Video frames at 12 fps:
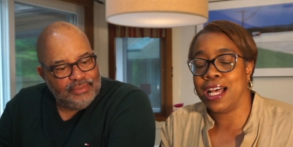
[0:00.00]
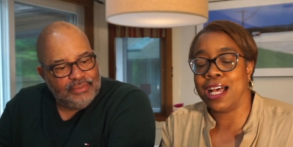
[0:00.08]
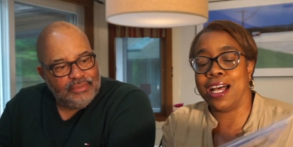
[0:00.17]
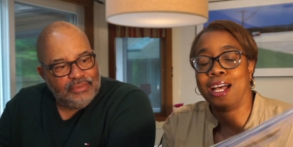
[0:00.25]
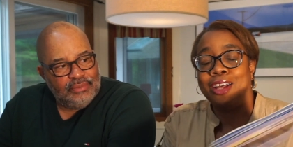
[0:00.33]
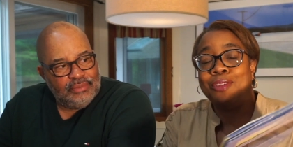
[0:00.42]

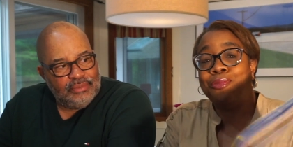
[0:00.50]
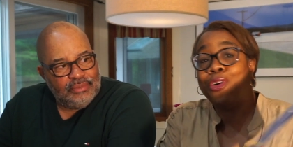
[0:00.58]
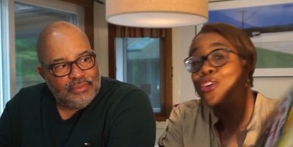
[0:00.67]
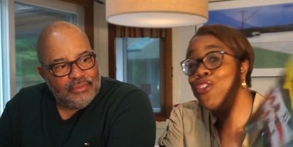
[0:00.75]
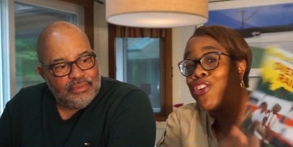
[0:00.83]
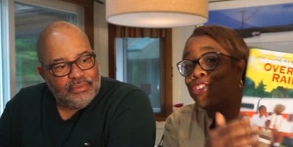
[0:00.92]
Speaker 1: um,
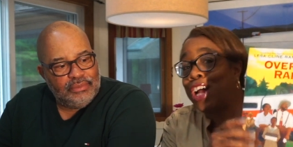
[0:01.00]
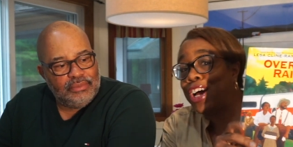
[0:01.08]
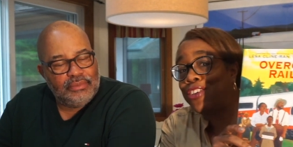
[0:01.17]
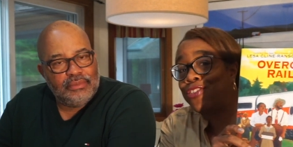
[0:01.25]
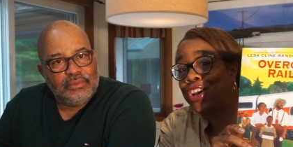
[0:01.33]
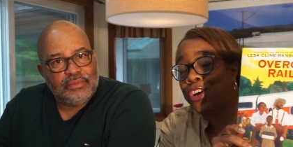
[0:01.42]

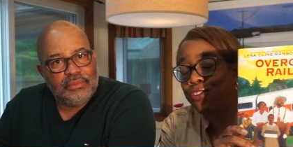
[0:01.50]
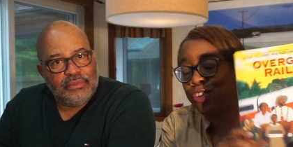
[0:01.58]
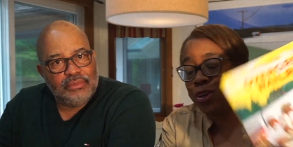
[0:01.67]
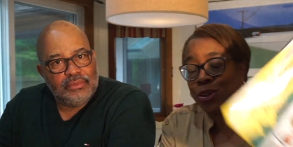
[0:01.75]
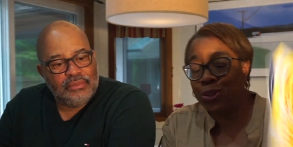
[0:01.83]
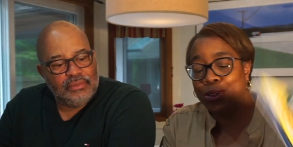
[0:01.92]
Overground
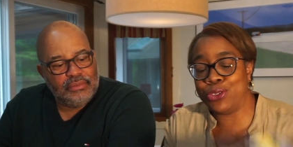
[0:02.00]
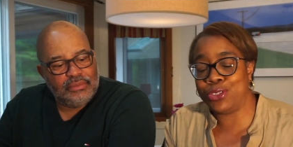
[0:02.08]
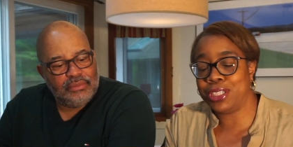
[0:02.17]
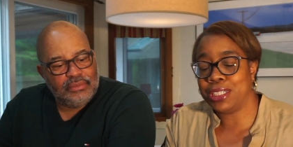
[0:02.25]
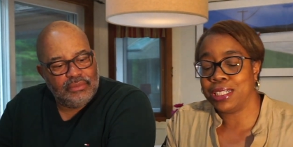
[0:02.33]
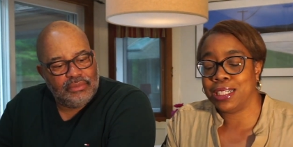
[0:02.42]
Railroad,
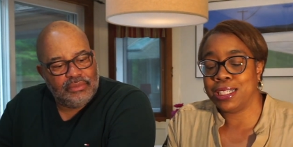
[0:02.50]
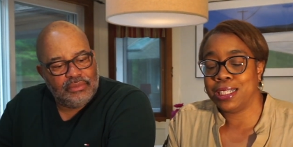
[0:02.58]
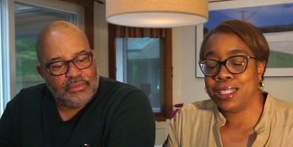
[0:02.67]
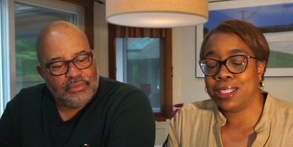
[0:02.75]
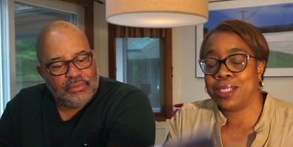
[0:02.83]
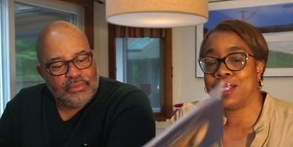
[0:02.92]

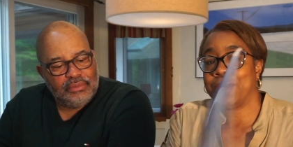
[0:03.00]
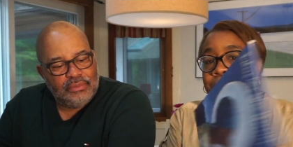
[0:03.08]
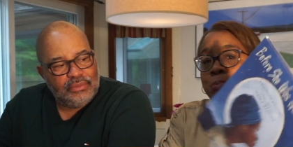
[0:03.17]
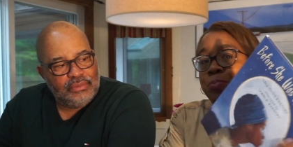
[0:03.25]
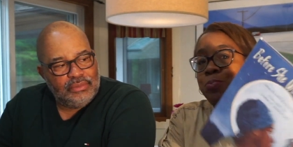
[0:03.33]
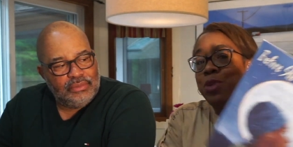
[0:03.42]

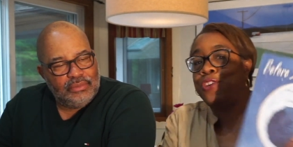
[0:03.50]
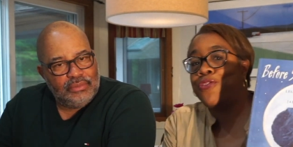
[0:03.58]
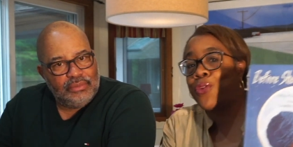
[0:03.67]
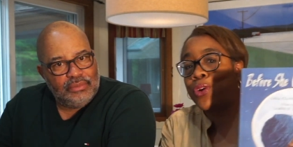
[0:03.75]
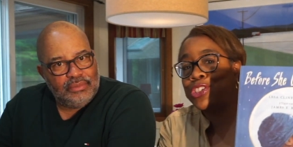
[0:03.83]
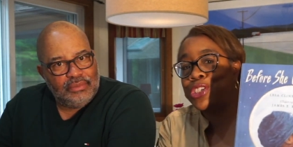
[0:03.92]

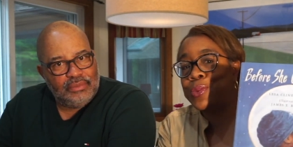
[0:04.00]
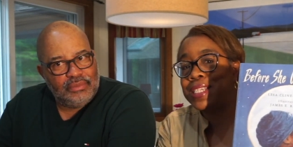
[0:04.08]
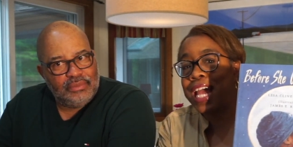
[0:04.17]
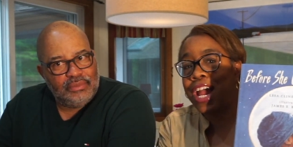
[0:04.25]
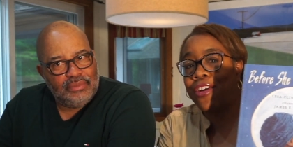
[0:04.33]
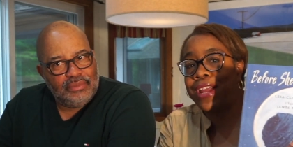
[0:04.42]
Before She Was
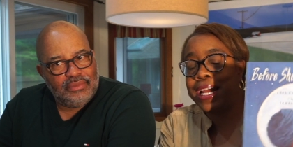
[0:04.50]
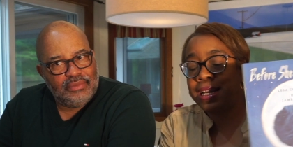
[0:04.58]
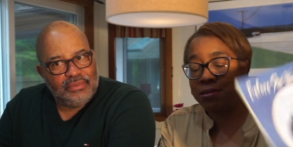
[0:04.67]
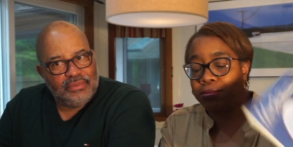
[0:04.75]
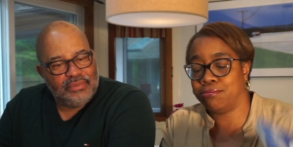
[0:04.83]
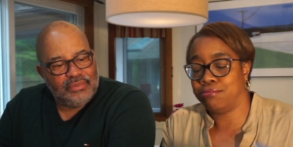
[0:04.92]

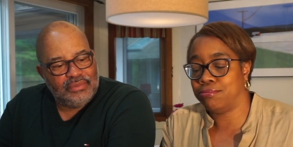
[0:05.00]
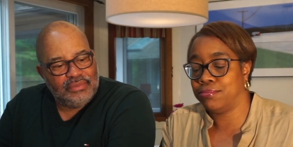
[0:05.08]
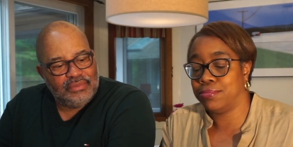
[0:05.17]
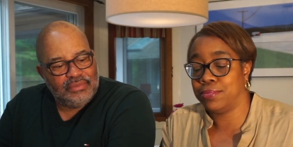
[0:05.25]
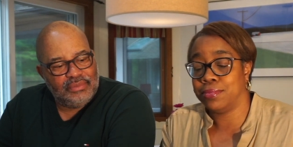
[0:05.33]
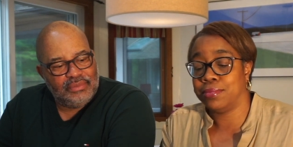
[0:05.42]
Harriet,
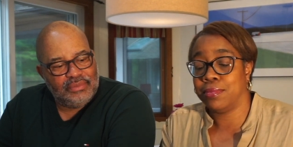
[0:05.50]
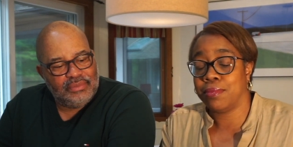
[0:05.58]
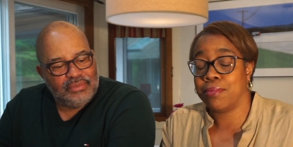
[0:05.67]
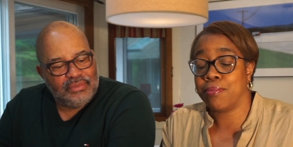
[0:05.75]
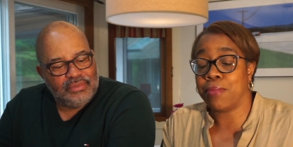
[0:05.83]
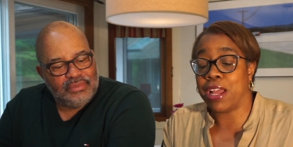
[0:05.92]

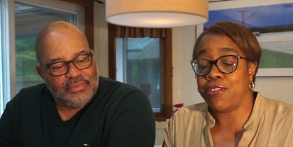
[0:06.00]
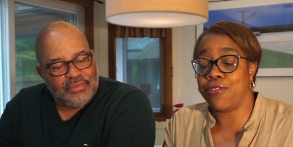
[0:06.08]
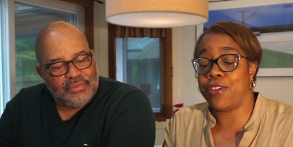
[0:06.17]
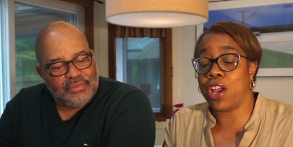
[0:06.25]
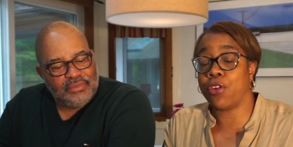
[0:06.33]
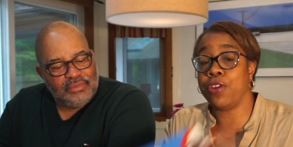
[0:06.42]
my
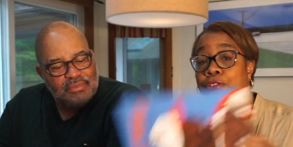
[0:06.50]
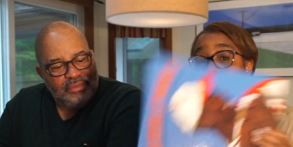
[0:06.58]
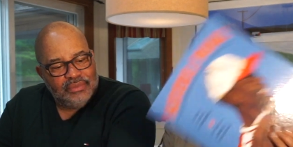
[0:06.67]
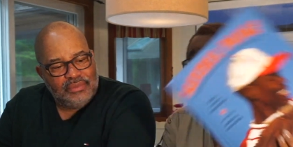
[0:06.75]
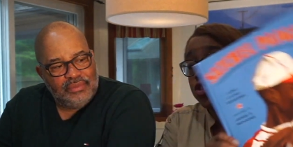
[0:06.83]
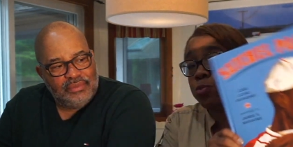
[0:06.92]
very
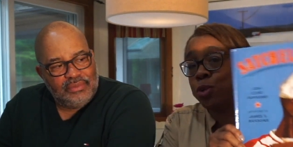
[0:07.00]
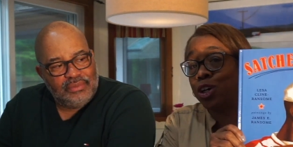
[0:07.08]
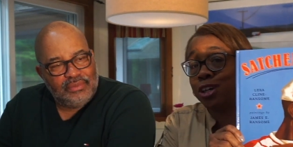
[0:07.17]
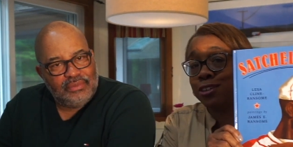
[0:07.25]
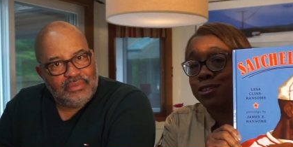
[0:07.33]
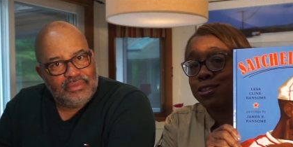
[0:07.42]
first
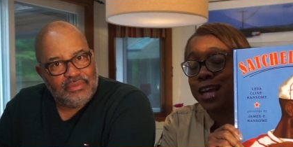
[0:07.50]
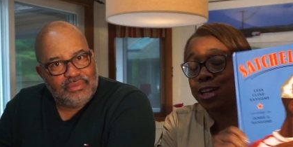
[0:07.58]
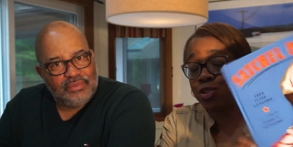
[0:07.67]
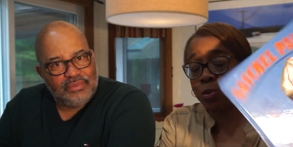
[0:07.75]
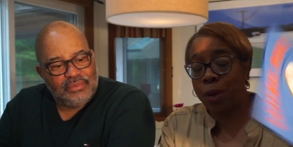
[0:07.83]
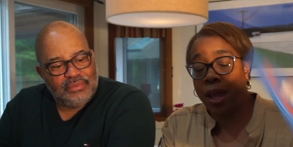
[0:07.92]
book,
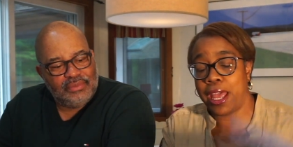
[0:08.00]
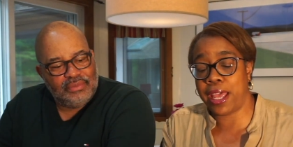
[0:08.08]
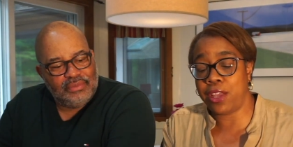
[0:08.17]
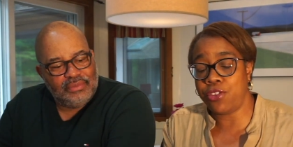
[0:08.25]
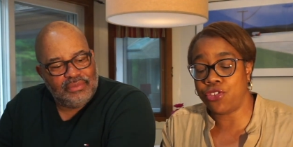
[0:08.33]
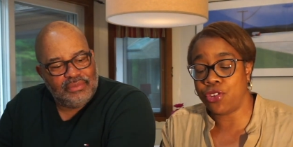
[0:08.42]
Satchel
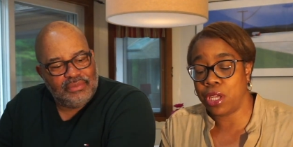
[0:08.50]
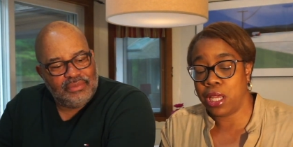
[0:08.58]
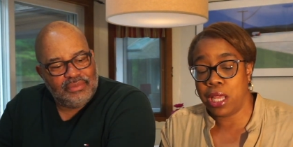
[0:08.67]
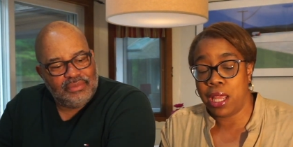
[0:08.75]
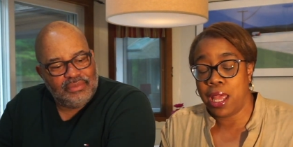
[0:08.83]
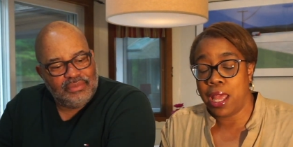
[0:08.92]
Paige,
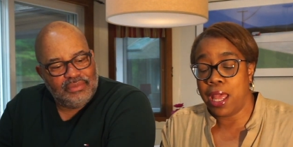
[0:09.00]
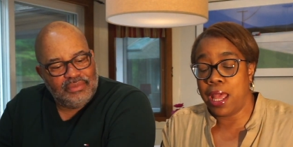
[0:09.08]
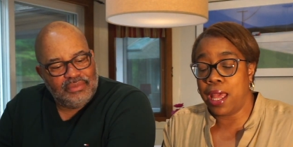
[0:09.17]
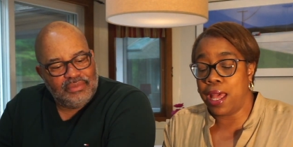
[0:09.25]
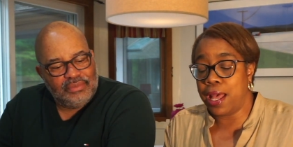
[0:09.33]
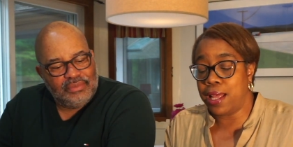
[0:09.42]

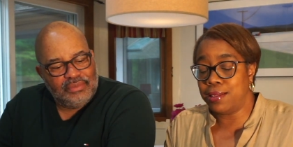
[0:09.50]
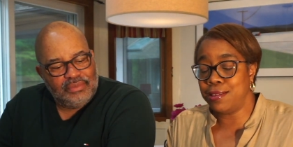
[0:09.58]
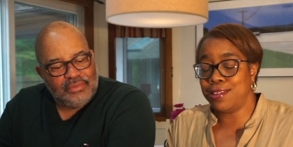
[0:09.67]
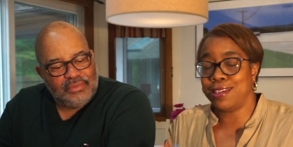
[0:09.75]
and